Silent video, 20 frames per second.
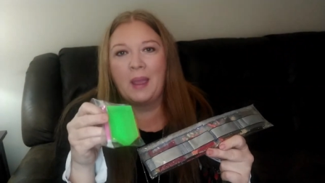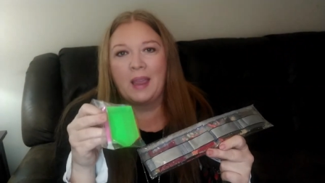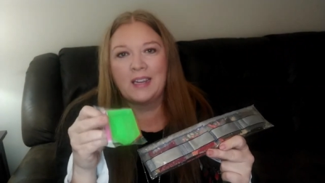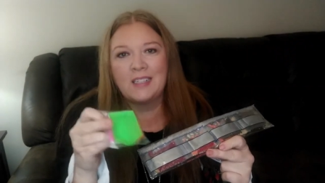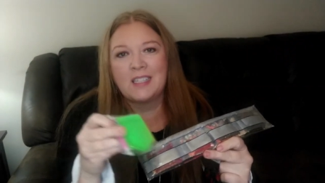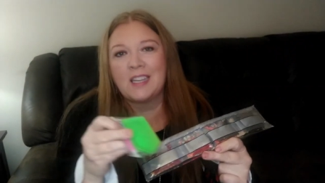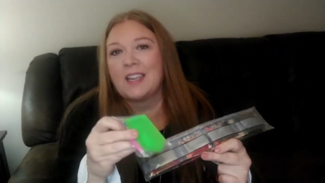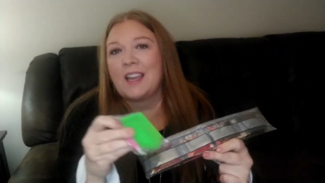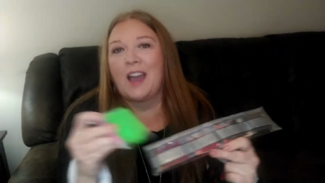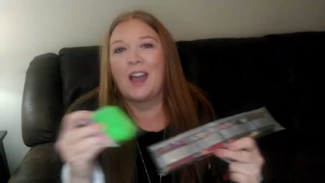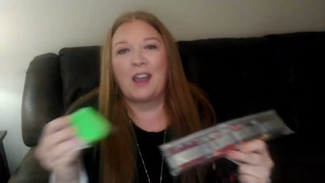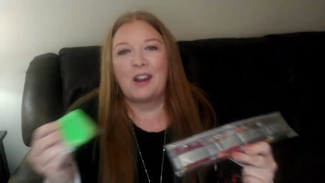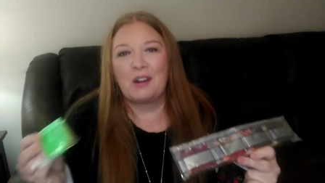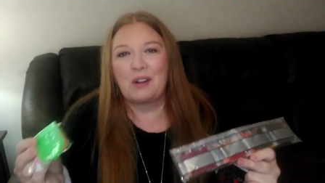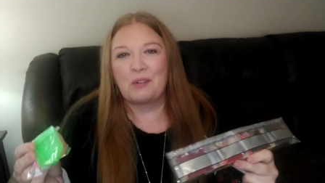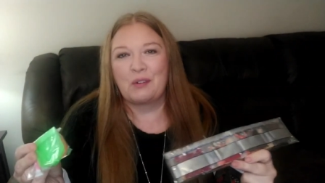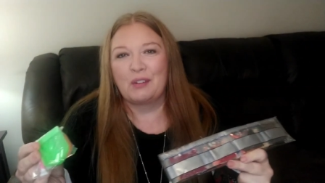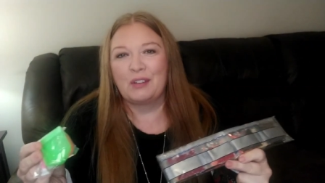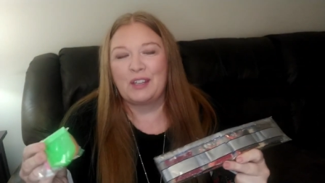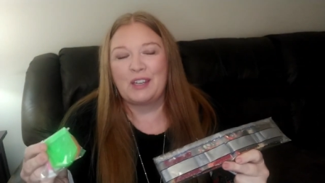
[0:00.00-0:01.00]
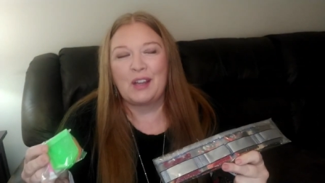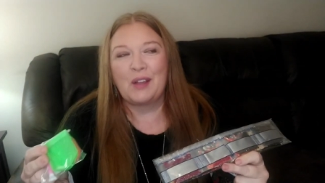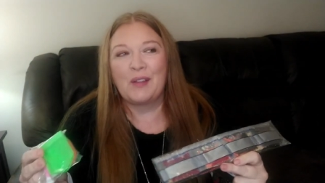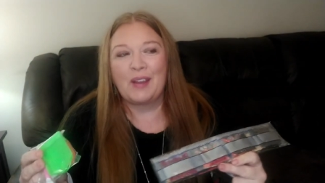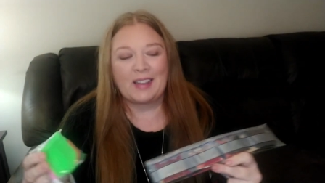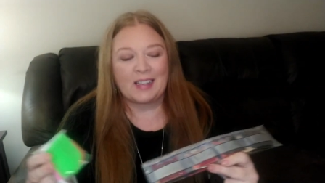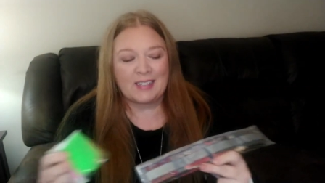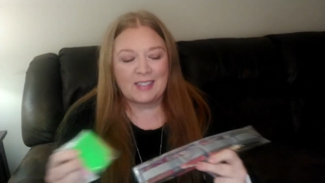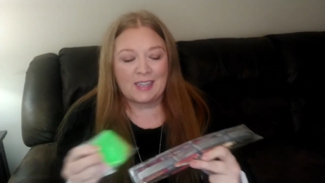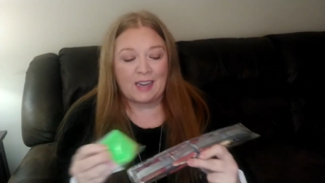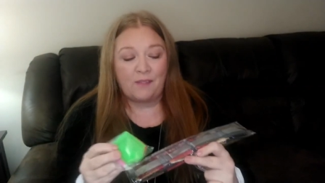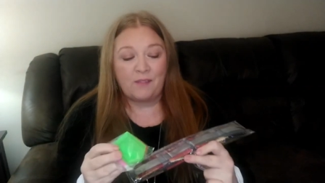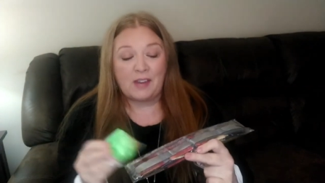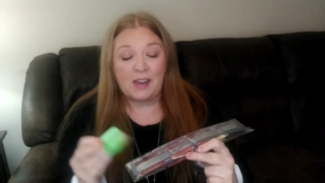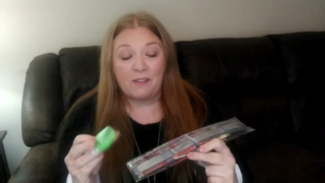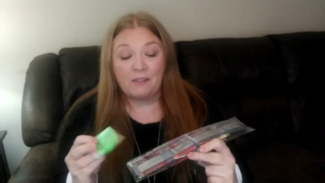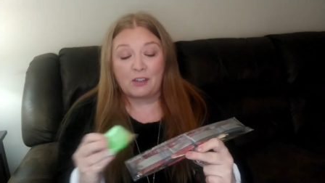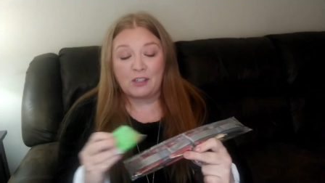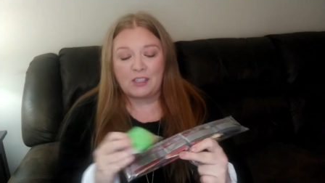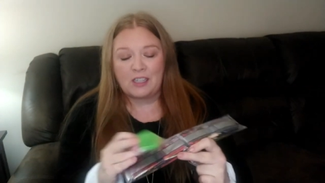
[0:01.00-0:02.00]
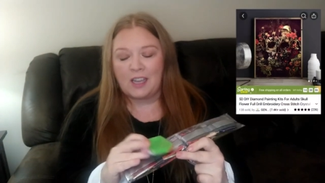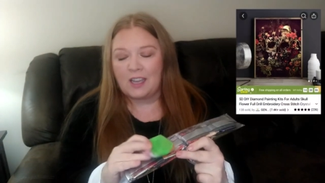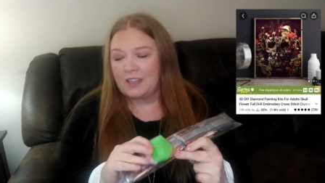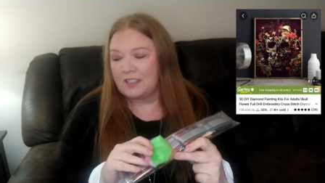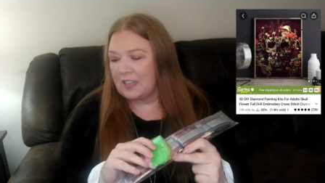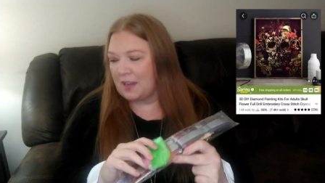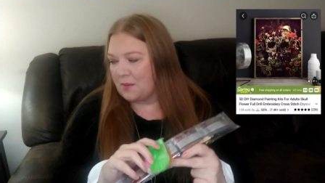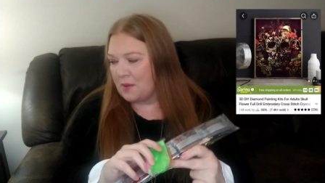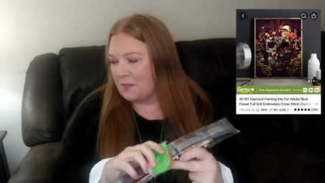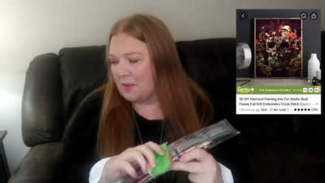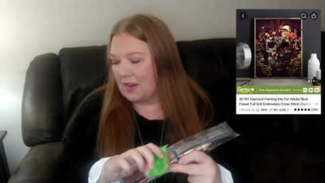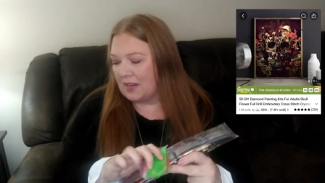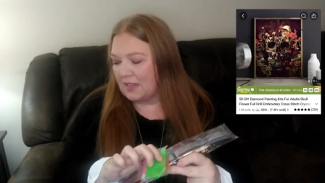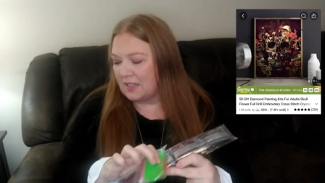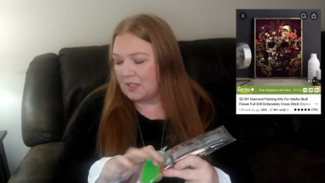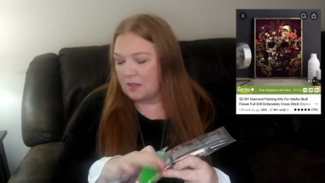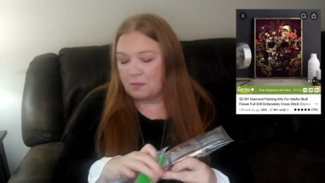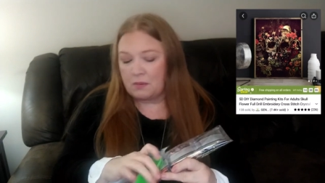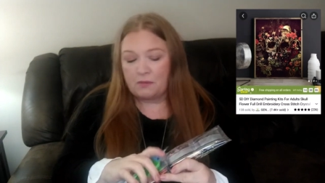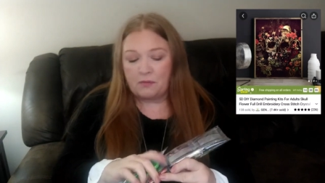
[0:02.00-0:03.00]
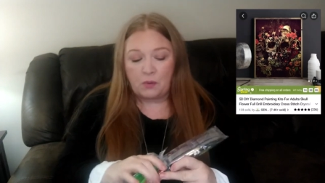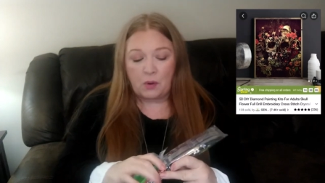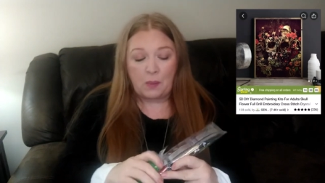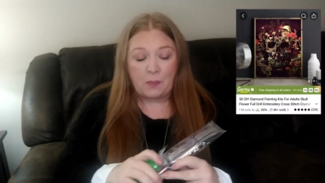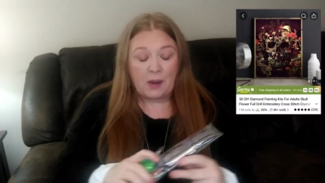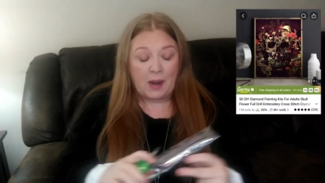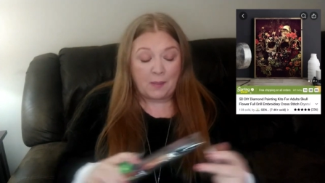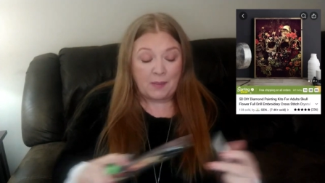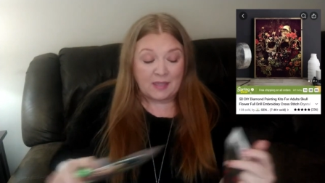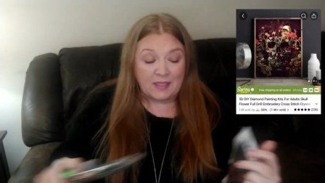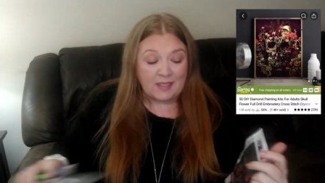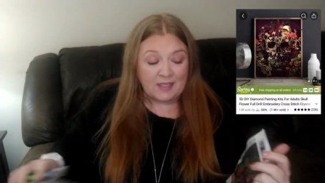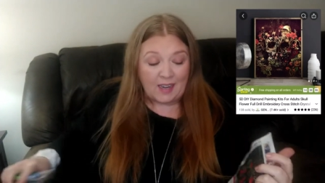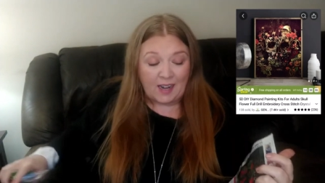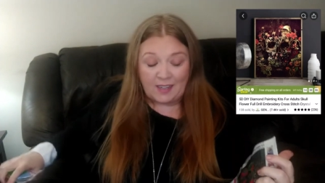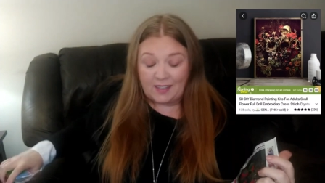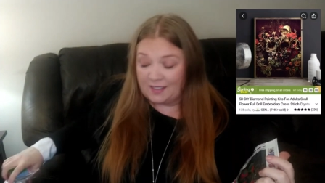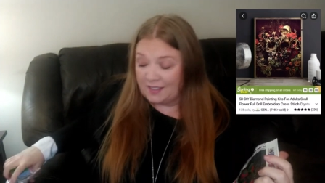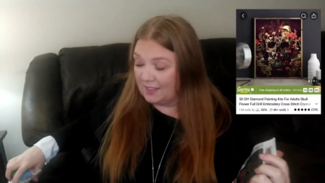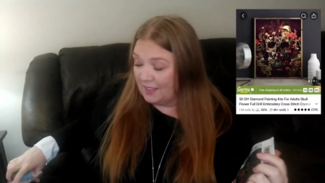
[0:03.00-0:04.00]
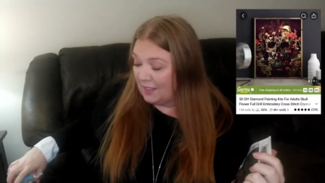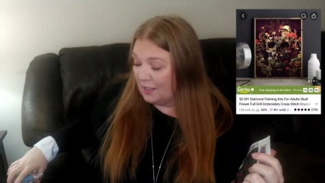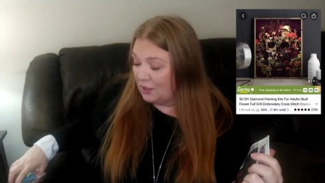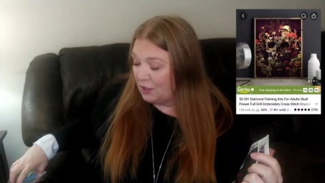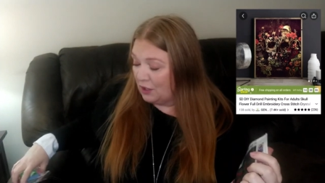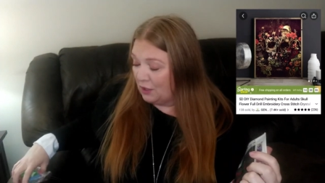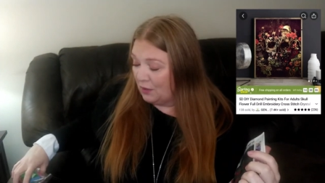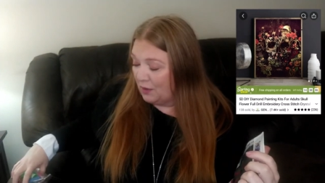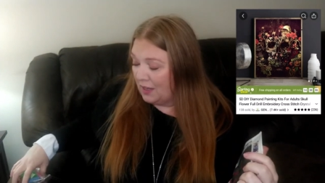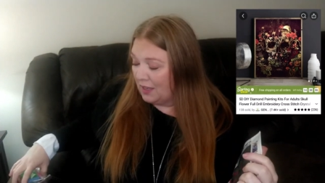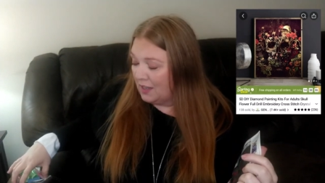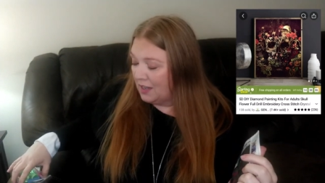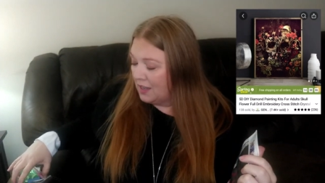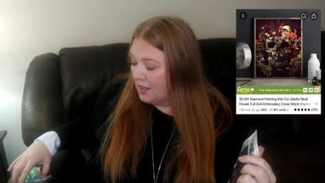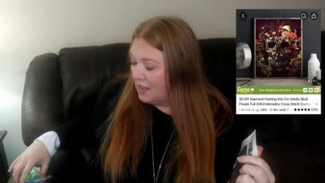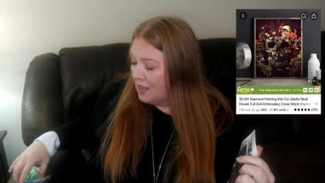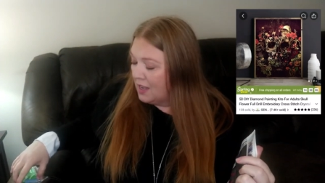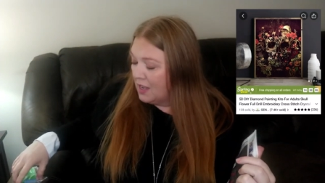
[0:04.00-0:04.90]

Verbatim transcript: painting. I don't really know. Like I said, I've never done diamond painting before, but I'm excited to get to it.